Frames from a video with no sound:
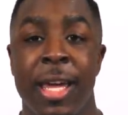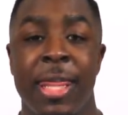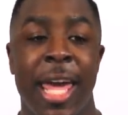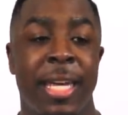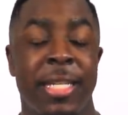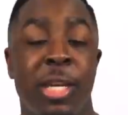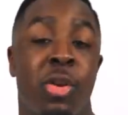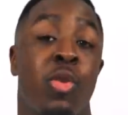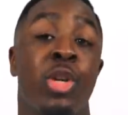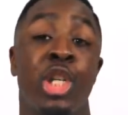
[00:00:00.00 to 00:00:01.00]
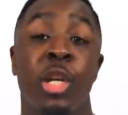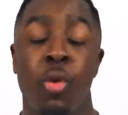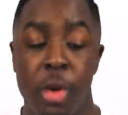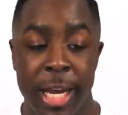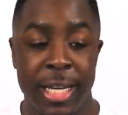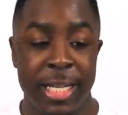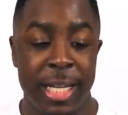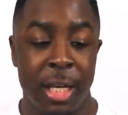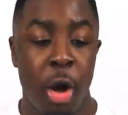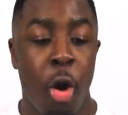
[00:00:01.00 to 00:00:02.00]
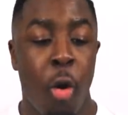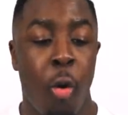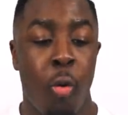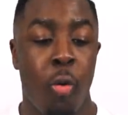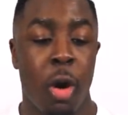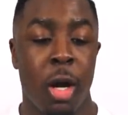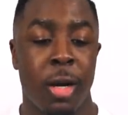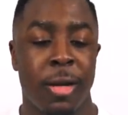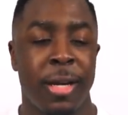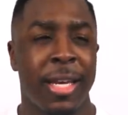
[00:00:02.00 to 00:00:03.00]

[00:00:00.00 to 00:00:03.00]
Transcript: that is either Christian oriented or